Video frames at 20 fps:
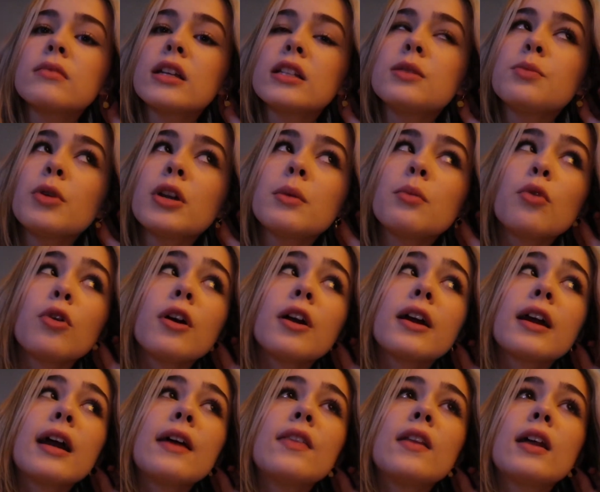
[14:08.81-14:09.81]
It's pretty
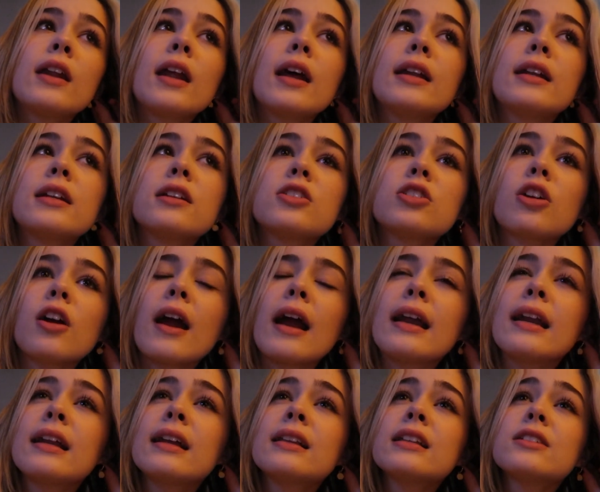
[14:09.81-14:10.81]
boring. And then I need to start
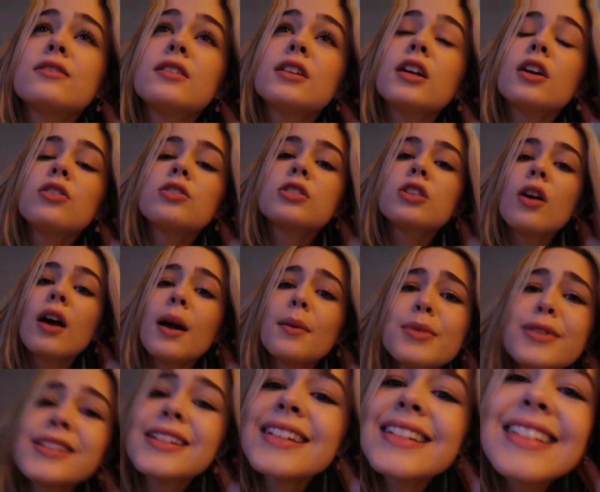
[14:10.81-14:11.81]
editing this video, so I'm
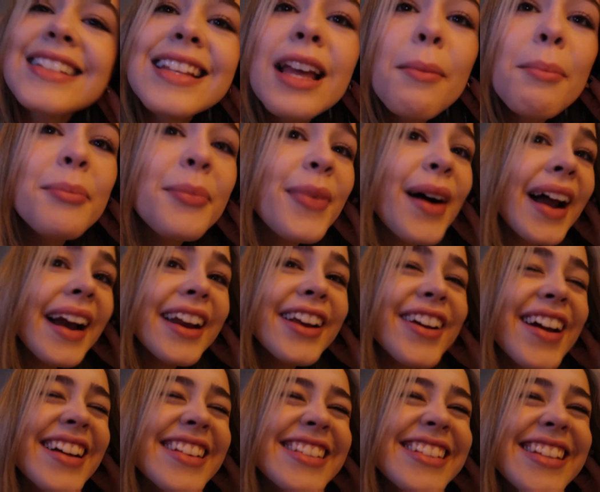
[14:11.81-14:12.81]
just gonna say bye to you
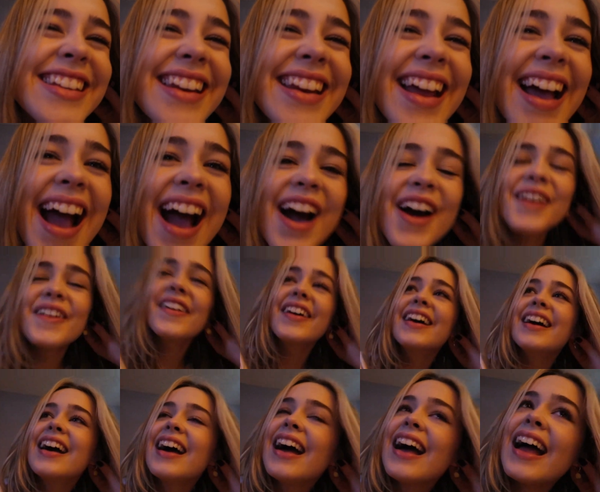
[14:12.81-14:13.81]
guys now.
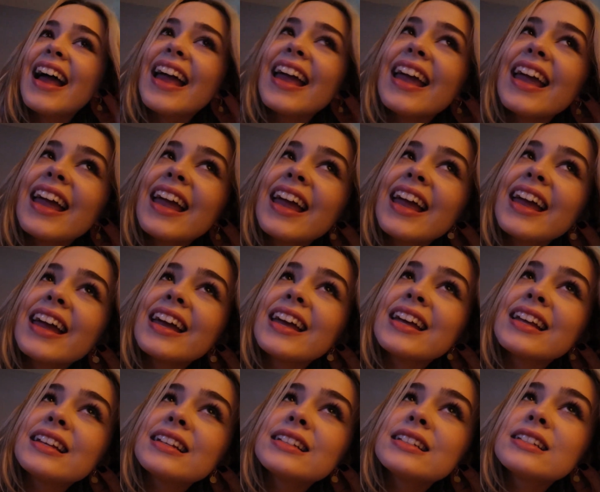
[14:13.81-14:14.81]

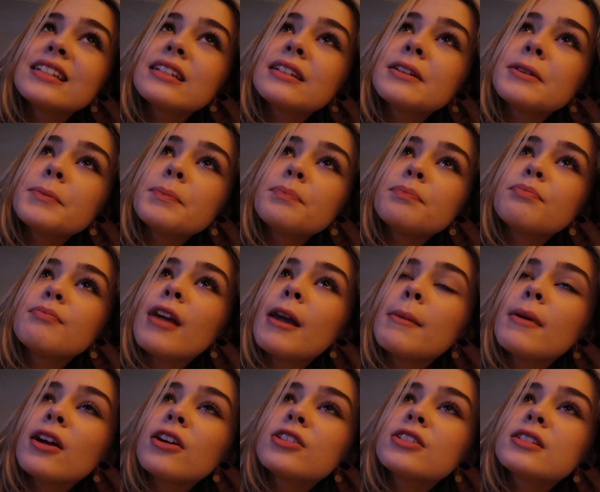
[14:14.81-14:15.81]
And
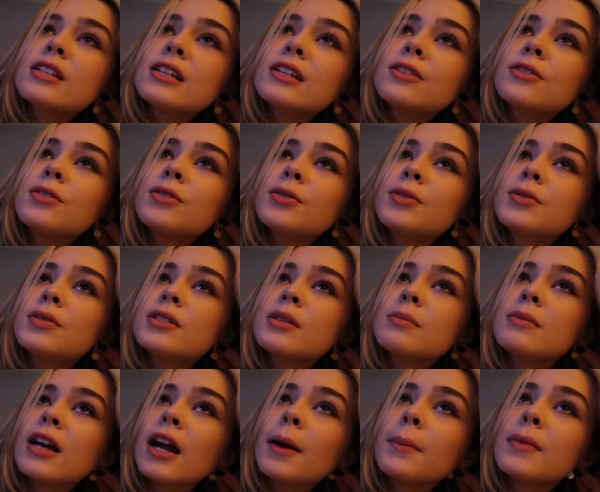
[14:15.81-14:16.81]
maybe I'll see you
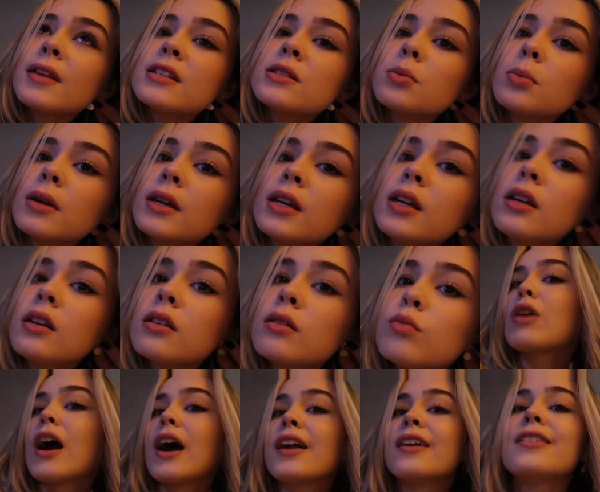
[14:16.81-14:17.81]
sometime this week.
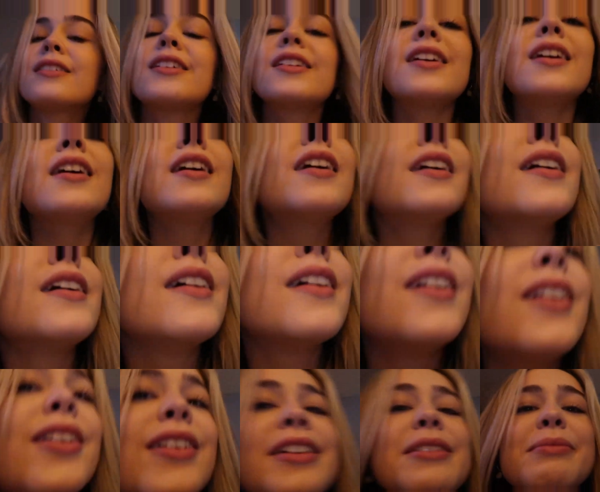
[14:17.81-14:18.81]
I don't
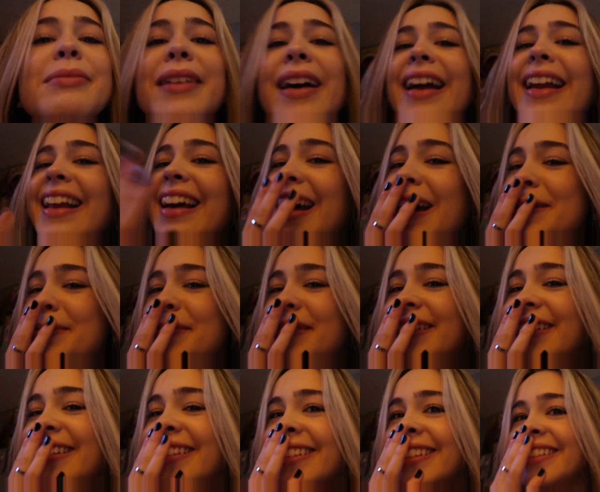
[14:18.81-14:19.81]
know, it might
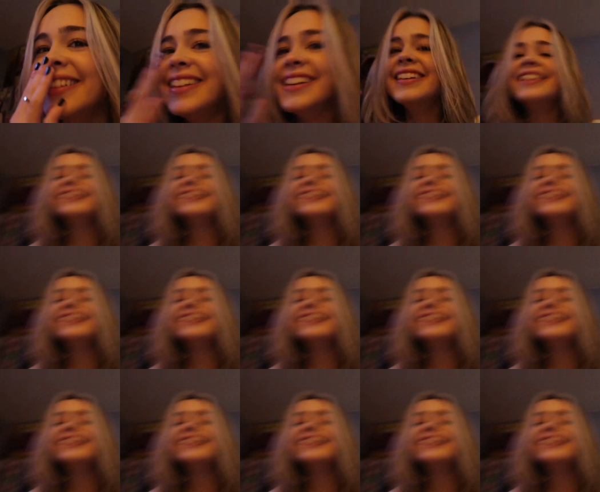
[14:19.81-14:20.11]
happen.